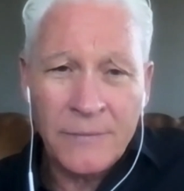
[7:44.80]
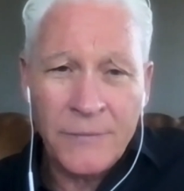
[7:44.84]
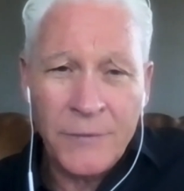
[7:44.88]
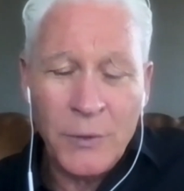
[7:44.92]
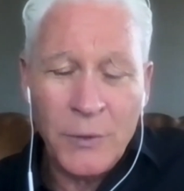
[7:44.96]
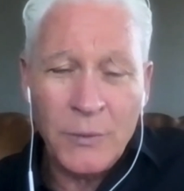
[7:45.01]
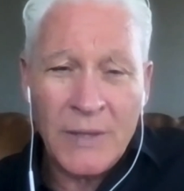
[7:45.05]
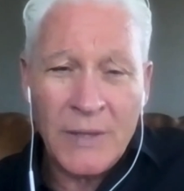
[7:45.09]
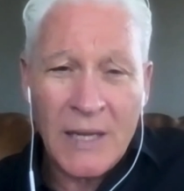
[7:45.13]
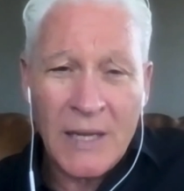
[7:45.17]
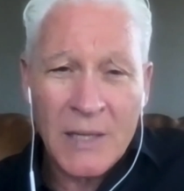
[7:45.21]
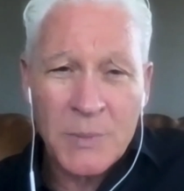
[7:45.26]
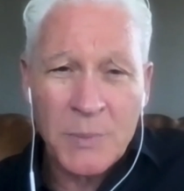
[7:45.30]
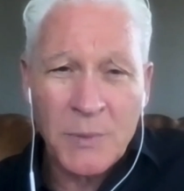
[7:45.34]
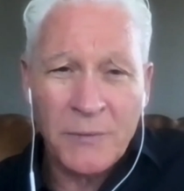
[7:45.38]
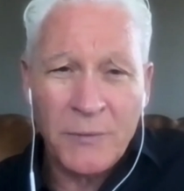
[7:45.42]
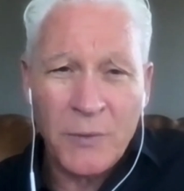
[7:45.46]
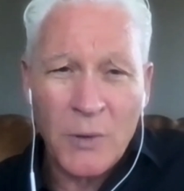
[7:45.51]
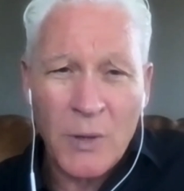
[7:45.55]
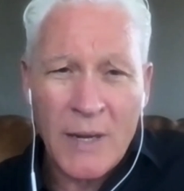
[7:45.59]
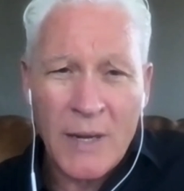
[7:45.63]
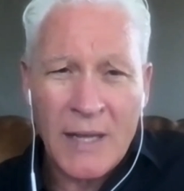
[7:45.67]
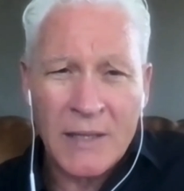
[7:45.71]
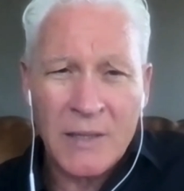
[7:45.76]
few days
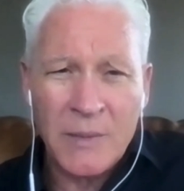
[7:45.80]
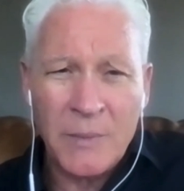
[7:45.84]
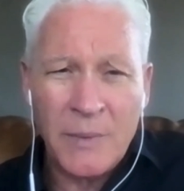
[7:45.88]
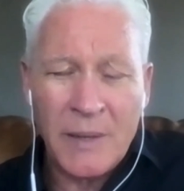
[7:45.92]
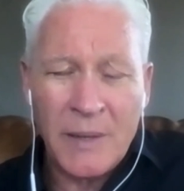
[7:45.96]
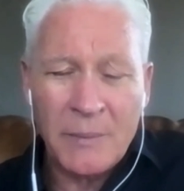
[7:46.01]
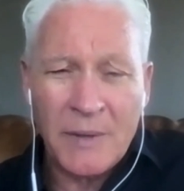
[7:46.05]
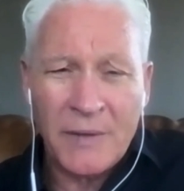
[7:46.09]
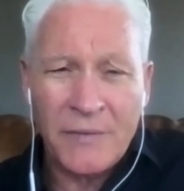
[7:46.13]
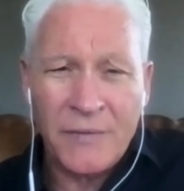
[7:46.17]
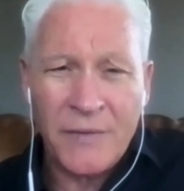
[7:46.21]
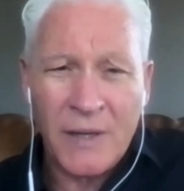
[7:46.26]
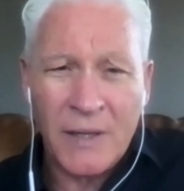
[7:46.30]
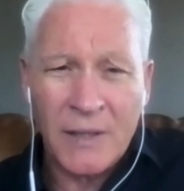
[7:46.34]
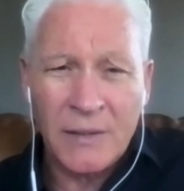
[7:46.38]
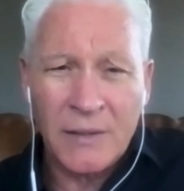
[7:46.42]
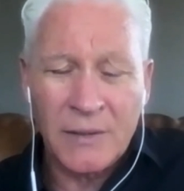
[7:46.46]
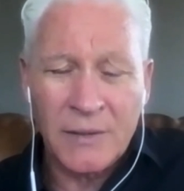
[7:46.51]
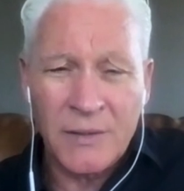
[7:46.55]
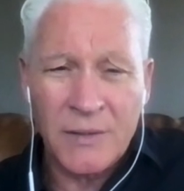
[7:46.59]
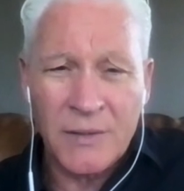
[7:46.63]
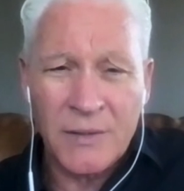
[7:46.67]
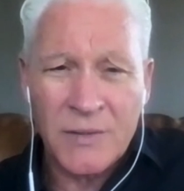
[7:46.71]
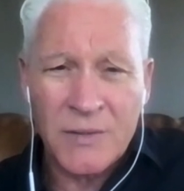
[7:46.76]
before I had to make my
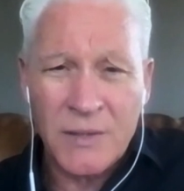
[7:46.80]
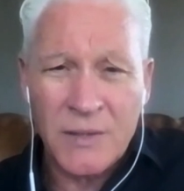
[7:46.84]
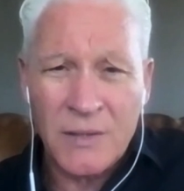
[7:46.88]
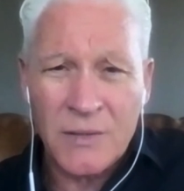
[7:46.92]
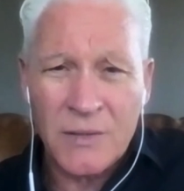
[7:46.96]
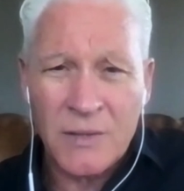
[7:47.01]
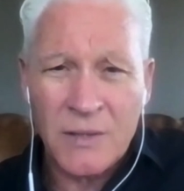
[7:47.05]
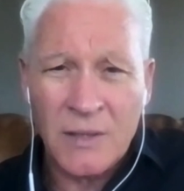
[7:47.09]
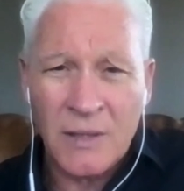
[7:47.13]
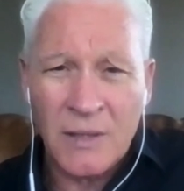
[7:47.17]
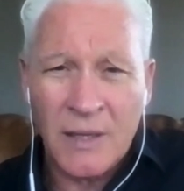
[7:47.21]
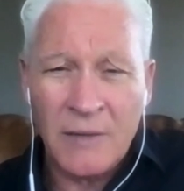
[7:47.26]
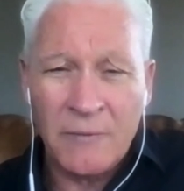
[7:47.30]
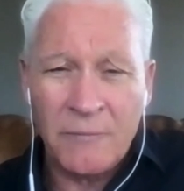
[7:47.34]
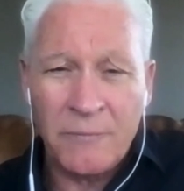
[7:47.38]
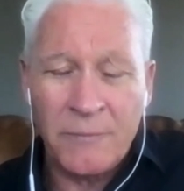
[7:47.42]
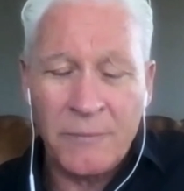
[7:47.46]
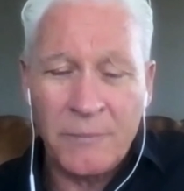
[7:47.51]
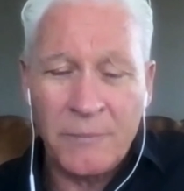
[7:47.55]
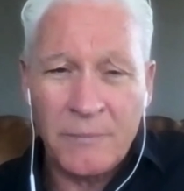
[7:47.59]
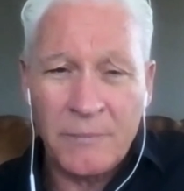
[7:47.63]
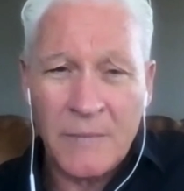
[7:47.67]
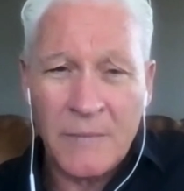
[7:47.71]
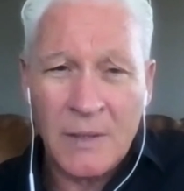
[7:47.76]
final decision and give
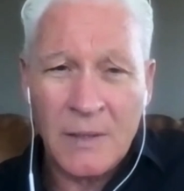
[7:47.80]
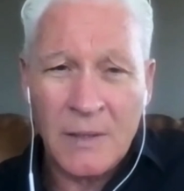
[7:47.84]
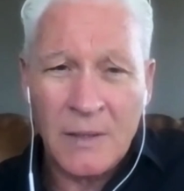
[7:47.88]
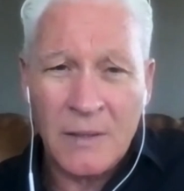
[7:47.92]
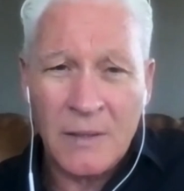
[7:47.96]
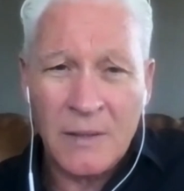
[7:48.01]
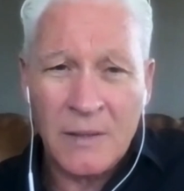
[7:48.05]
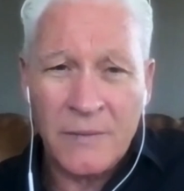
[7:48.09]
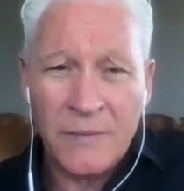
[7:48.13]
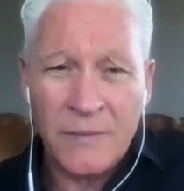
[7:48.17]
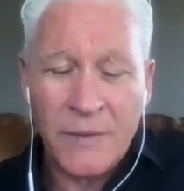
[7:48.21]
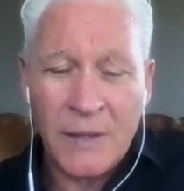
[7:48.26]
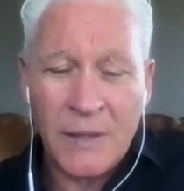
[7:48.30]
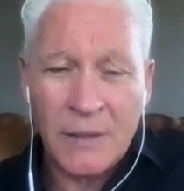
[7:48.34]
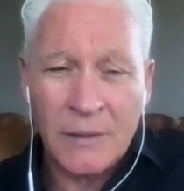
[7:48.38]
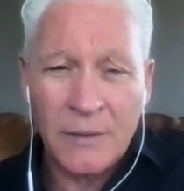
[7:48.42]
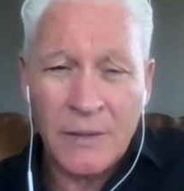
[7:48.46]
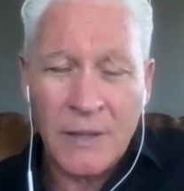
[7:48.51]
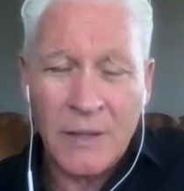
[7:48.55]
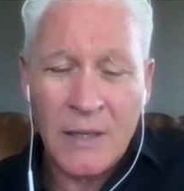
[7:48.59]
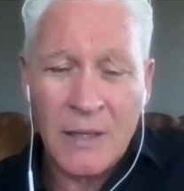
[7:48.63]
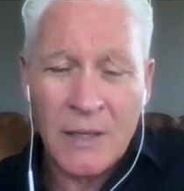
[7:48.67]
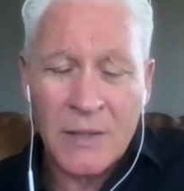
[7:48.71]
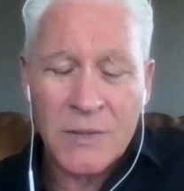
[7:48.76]
a
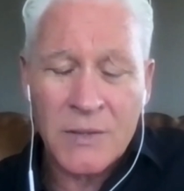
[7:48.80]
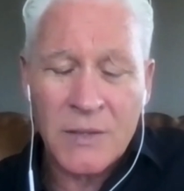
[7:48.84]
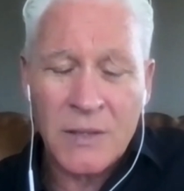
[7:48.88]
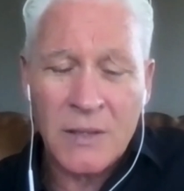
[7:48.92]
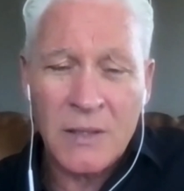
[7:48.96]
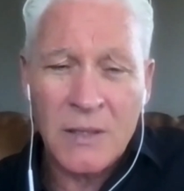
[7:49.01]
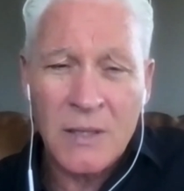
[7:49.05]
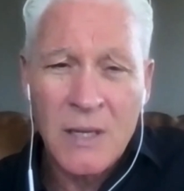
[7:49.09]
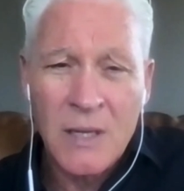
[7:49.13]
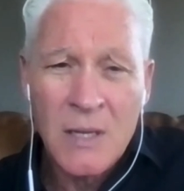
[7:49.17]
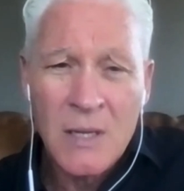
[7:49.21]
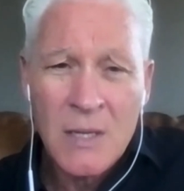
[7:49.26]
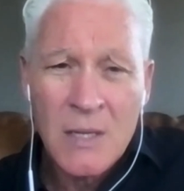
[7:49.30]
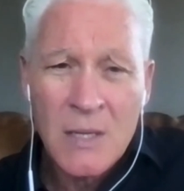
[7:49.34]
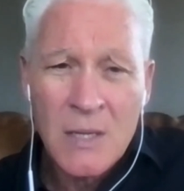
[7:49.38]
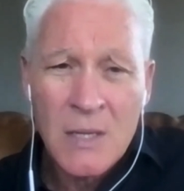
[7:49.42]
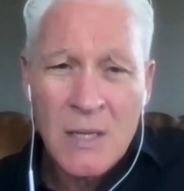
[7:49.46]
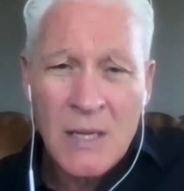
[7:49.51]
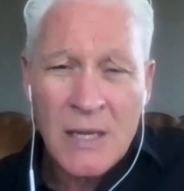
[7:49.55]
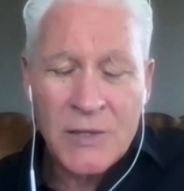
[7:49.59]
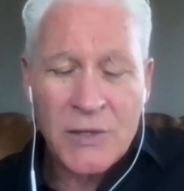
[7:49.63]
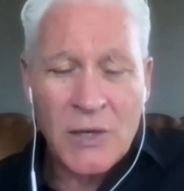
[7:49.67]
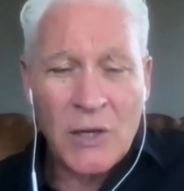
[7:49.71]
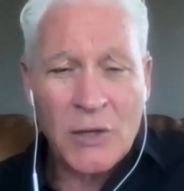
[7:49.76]
final yes. And
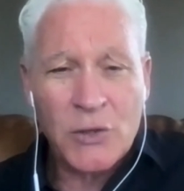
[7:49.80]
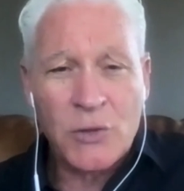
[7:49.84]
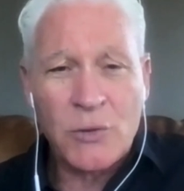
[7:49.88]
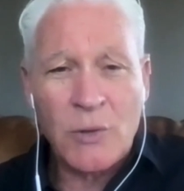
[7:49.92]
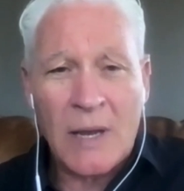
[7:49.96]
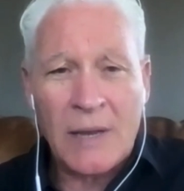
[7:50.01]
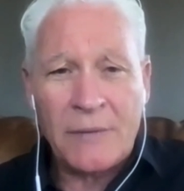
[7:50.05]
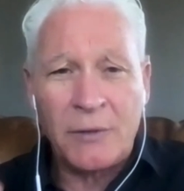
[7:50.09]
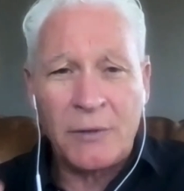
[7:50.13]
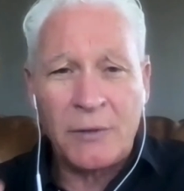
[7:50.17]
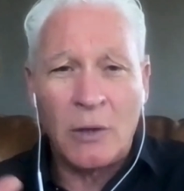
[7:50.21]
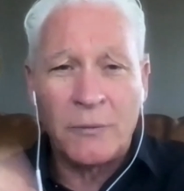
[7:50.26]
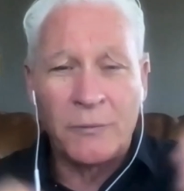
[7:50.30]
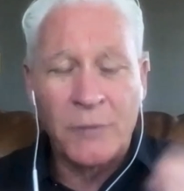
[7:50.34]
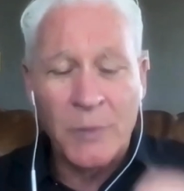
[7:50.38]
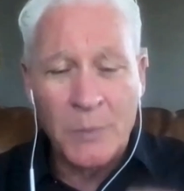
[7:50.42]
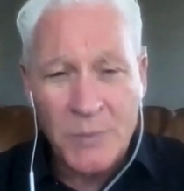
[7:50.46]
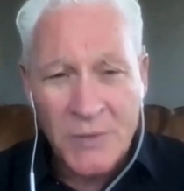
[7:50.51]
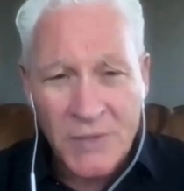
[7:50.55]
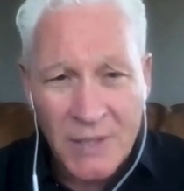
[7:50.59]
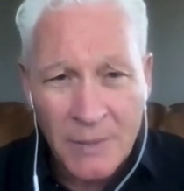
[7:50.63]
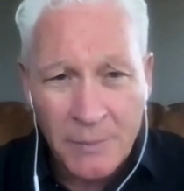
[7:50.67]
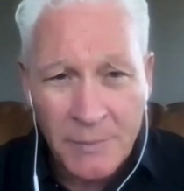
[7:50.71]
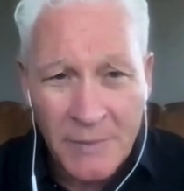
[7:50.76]
as I was driving home
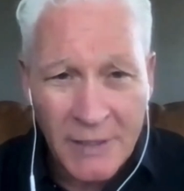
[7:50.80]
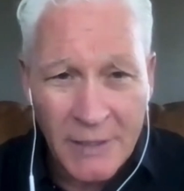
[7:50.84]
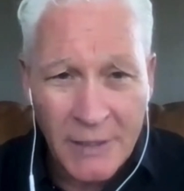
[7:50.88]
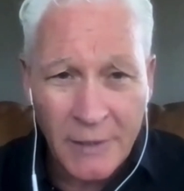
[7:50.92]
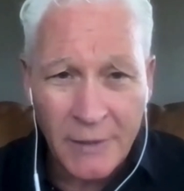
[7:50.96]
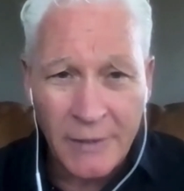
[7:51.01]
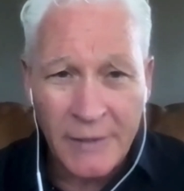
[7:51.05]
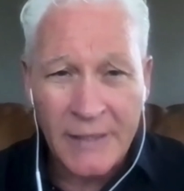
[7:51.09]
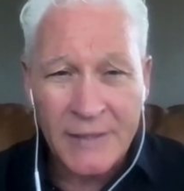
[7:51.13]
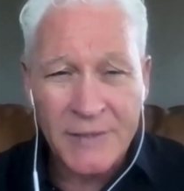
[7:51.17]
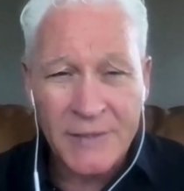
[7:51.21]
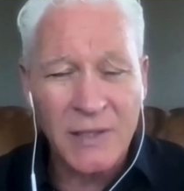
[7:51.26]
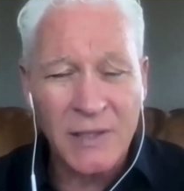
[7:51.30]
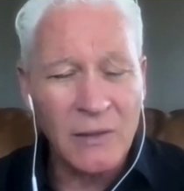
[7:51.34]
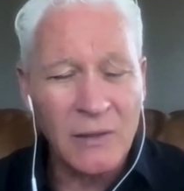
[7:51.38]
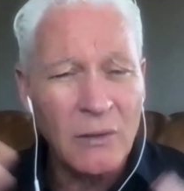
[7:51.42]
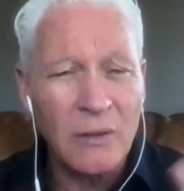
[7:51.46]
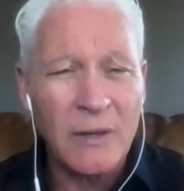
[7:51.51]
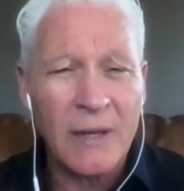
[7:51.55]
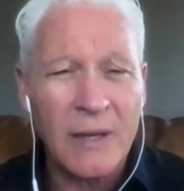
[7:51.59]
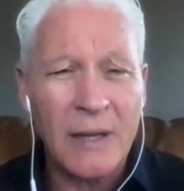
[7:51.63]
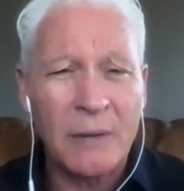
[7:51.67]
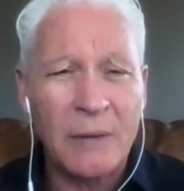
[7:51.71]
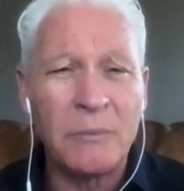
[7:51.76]
from seminary, I said,
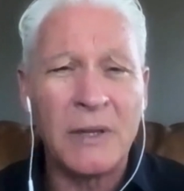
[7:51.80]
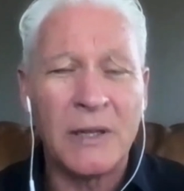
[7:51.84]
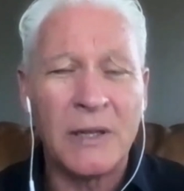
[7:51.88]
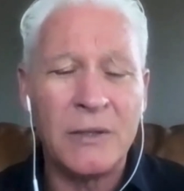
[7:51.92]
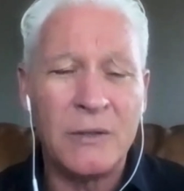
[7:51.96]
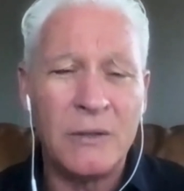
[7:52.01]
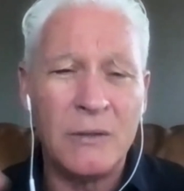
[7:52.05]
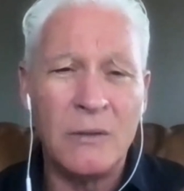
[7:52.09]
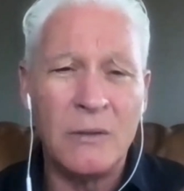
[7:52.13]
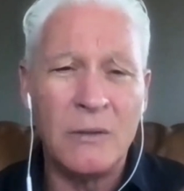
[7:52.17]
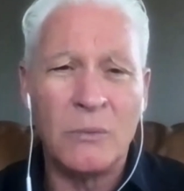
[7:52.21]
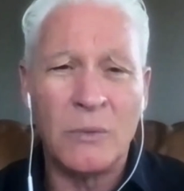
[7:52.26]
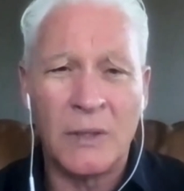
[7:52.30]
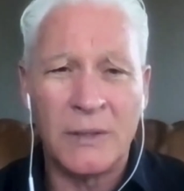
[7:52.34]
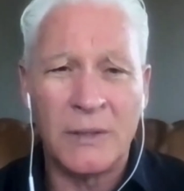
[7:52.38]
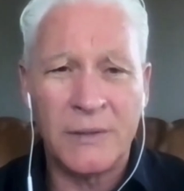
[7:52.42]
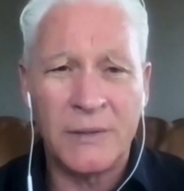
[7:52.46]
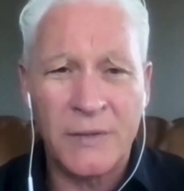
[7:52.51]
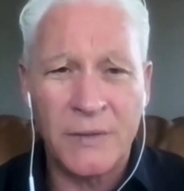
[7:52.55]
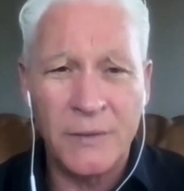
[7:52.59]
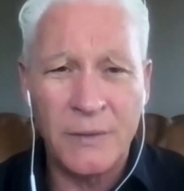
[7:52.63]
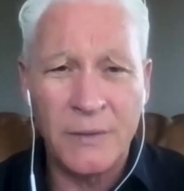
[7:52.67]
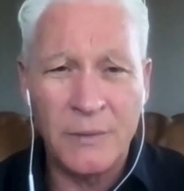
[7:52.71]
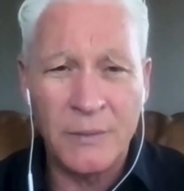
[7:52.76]
Lord, I really do want
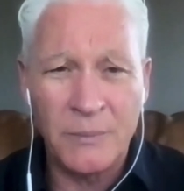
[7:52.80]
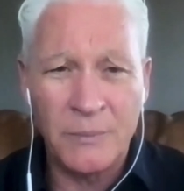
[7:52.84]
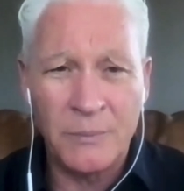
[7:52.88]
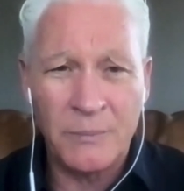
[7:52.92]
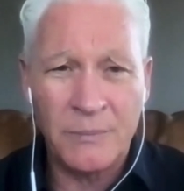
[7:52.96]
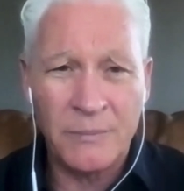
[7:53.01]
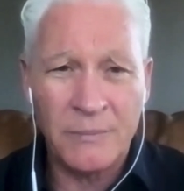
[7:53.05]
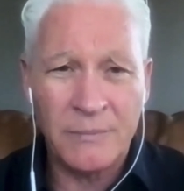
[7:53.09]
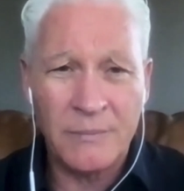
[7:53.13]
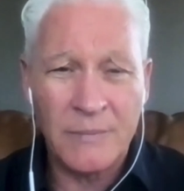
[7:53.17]
to